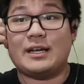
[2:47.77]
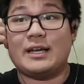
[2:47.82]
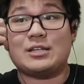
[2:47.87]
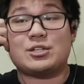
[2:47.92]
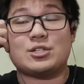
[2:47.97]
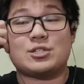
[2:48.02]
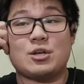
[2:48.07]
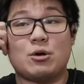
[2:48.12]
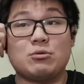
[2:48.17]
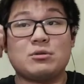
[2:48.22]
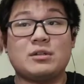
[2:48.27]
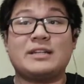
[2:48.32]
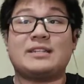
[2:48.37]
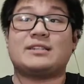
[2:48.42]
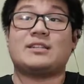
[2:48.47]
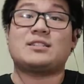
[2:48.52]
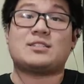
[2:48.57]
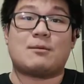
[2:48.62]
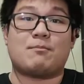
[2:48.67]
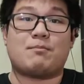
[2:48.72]
it just totally
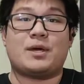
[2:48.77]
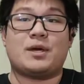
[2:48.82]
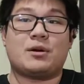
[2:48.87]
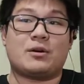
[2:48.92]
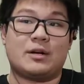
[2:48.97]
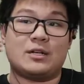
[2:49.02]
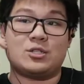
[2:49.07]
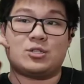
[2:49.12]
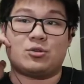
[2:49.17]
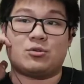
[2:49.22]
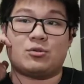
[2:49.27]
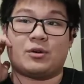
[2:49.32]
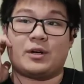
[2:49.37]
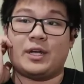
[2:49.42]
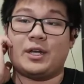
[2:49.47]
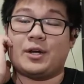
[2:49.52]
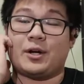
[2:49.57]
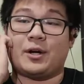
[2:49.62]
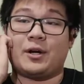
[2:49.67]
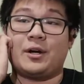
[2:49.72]
disappear into your
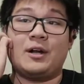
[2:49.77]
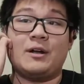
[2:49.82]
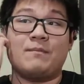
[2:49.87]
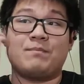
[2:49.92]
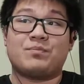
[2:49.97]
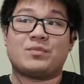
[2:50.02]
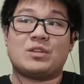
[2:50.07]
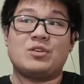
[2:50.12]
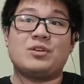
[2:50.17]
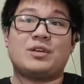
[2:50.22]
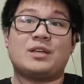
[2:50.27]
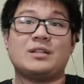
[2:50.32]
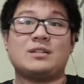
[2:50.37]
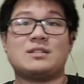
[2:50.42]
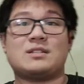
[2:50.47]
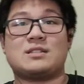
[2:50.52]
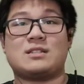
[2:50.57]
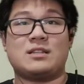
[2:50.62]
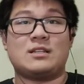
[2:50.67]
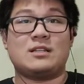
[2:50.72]
ear. You can
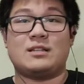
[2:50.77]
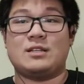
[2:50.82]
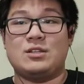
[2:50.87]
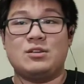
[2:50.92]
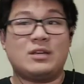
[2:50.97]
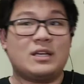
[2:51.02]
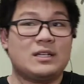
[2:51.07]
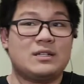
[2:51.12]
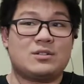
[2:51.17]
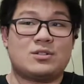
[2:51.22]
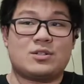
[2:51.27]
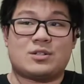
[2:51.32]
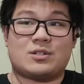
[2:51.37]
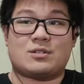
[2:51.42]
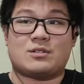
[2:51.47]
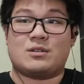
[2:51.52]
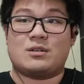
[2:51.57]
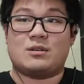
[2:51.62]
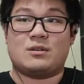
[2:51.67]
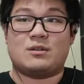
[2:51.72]
just,